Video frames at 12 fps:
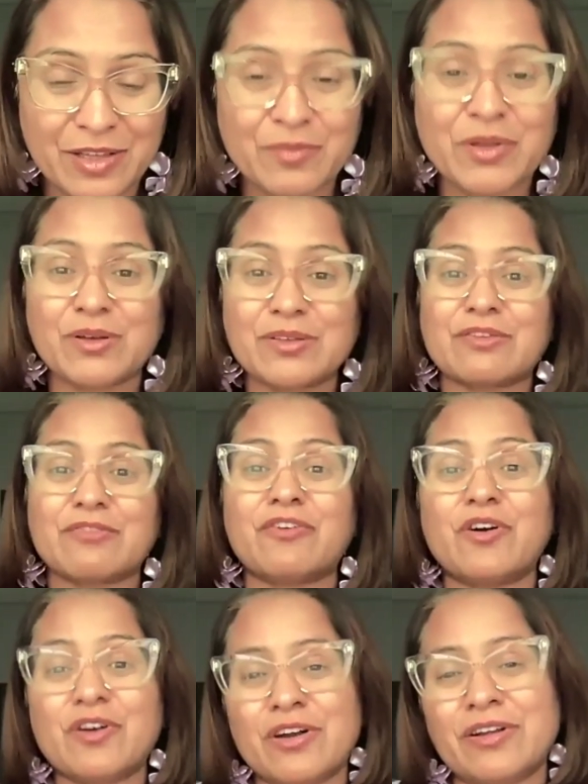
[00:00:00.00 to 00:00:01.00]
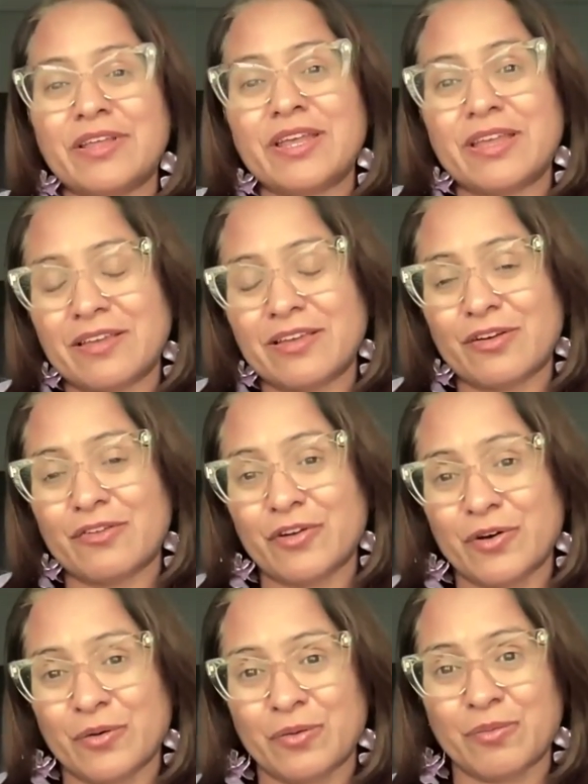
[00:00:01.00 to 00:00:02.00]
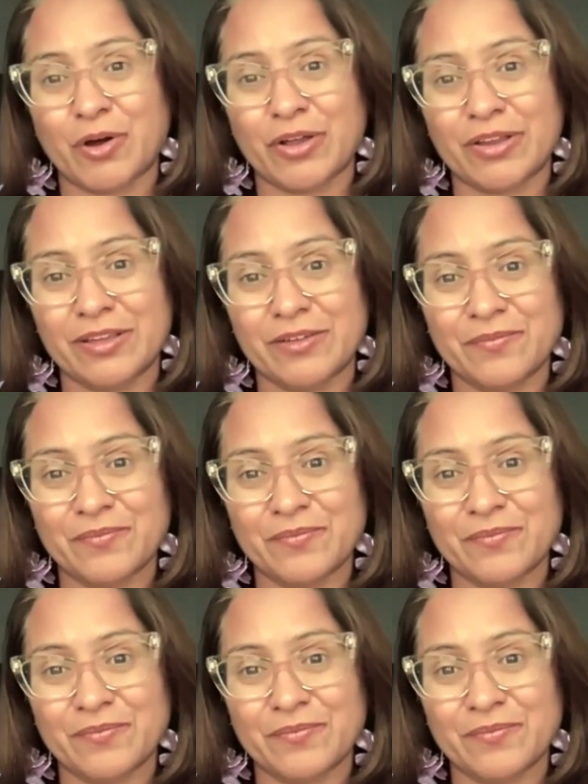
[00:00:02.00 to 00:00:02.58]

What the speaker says: because of her taking care of her own body.